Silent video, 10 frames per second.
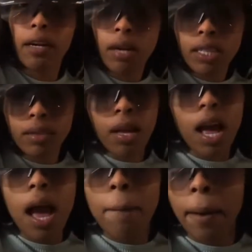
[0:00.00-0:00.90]
Anyways,
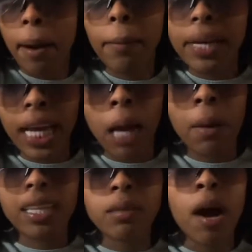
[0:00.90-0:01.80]
mama done
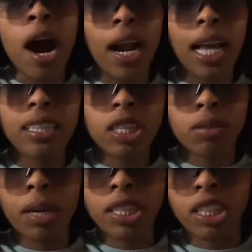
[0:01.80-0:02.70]
came out some hard ass
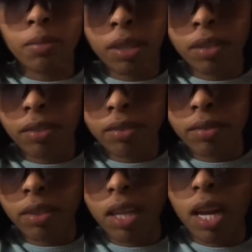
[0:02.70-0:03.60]
situations, bro.
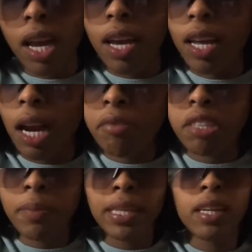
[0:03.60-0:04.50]
And I
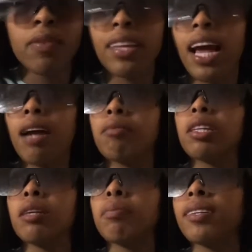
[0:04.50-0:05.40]
respect her for that. I
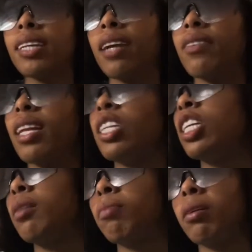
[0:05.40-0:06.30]
really appreciate her for that.
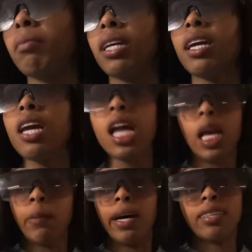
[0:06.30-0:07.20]
She didn't put me,
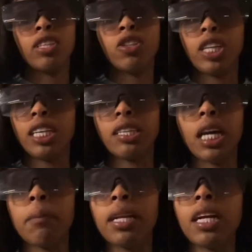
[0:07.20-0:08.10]
my sister, in
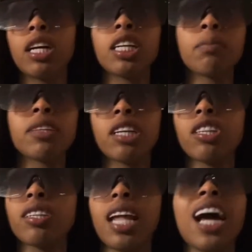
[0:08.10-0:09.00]
so many other
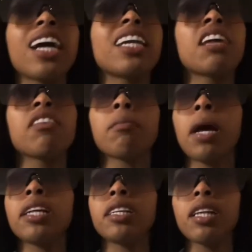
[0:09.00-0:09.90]
positions that I could never
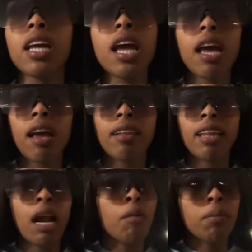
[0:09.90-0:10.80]
imagine
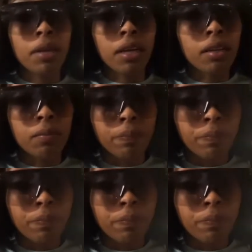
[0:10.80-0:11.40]
that I would be in.